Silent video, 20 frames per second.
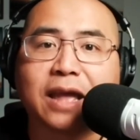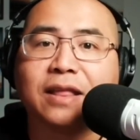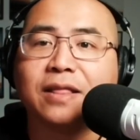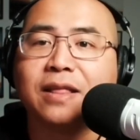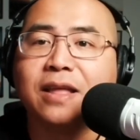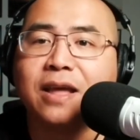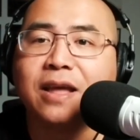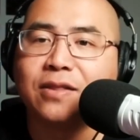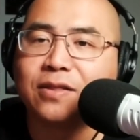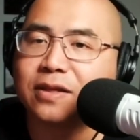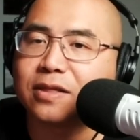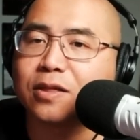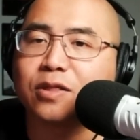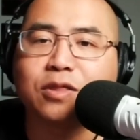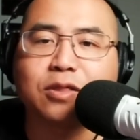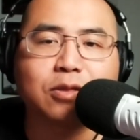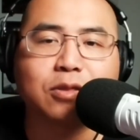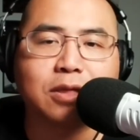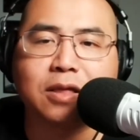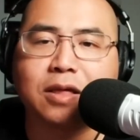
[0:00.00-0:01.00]
And that's
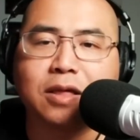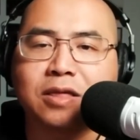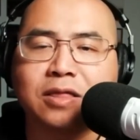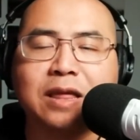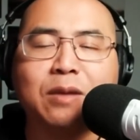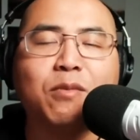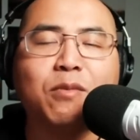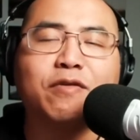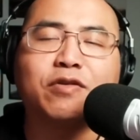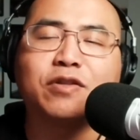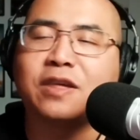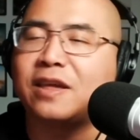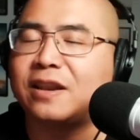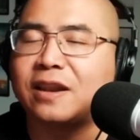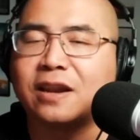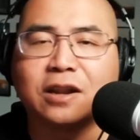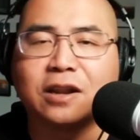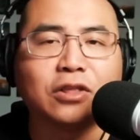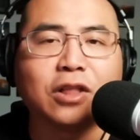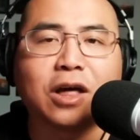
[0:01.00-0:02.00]
a theme we've
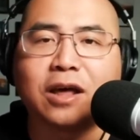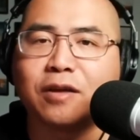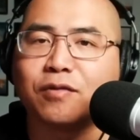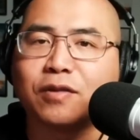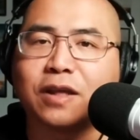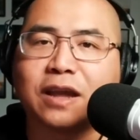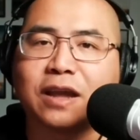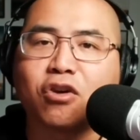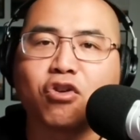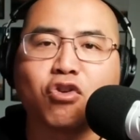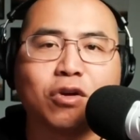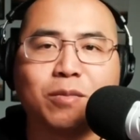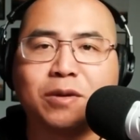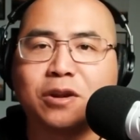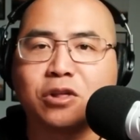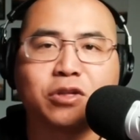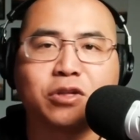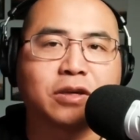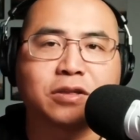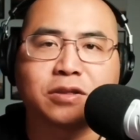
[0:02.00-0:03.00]
seen in a lot of like
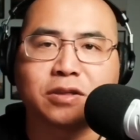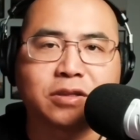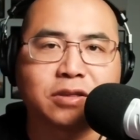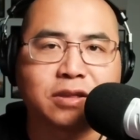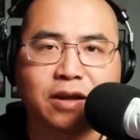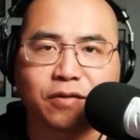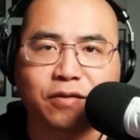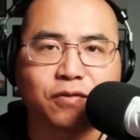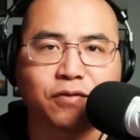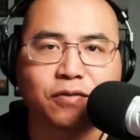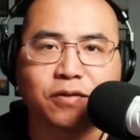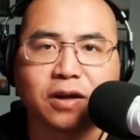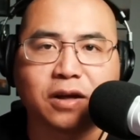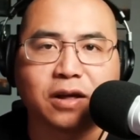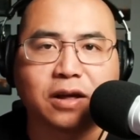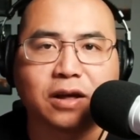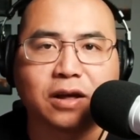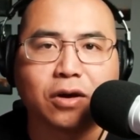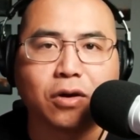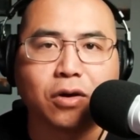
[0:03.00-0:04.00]
criminal justice stuff,
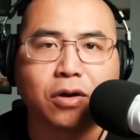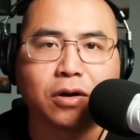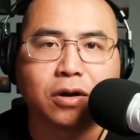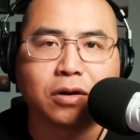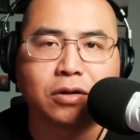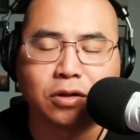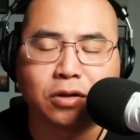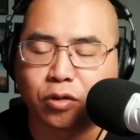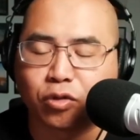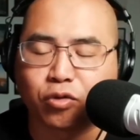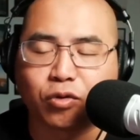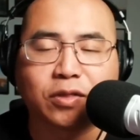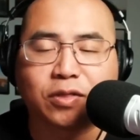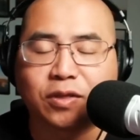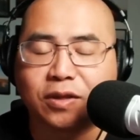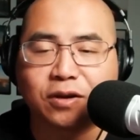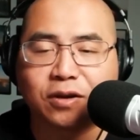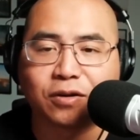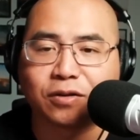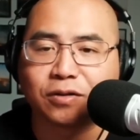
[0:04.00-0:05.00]
throughout
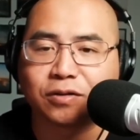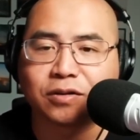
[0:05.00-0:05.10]
the years.